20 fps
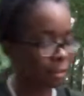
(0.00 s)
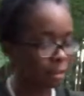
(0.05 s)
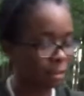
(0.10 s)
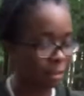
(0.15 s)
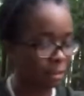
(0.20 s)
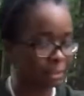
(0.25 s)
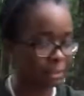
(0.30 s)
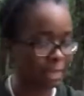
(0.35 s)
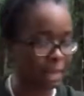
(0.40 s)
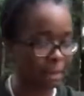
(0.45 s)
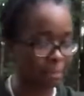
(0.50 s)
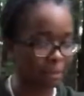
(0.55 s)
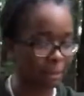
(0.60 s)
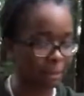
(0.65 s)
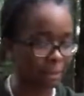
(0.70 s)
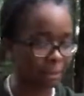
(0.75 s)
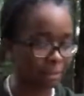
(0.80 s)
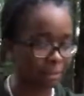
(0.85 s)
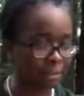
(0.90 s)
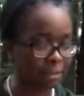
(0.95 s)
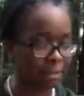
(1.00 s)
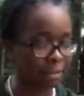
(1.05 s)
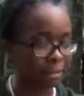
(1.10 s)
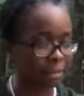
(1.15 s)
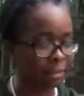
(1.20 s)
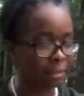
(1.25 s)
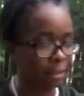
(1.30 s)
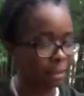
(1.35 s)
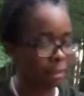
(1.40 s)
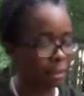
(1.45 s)
Snap peas.
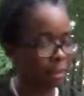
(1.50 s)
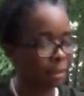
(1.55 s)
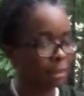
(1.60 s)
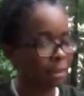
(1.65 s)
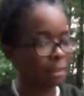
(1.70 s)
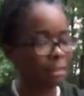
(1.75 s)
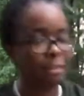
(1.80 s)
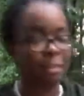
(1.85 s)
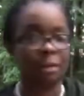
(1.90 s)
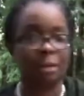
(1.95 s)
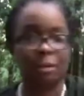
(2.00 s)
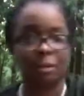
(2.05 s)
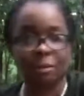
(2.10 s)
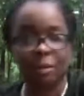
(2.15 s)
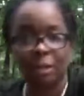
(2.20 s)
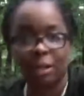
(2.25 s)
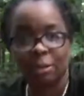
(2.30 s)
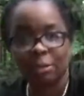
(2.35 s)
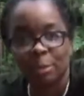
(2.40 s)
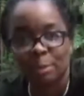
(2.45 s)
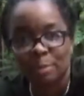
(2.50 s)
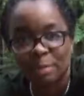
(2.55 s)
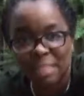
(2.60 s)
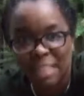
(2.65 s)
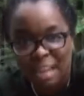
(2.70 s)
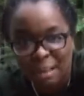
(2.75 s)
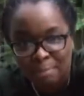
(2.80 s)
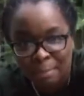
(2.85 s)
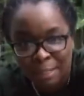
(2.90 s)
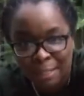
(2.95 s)
So here's some
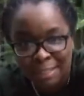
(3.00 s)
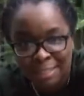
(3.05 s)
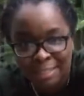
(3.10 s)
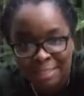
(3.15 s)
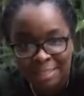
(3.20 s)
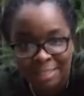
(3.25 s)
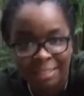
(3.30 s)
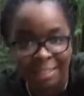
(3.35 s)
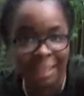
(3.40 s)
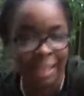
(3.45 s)
snap peas,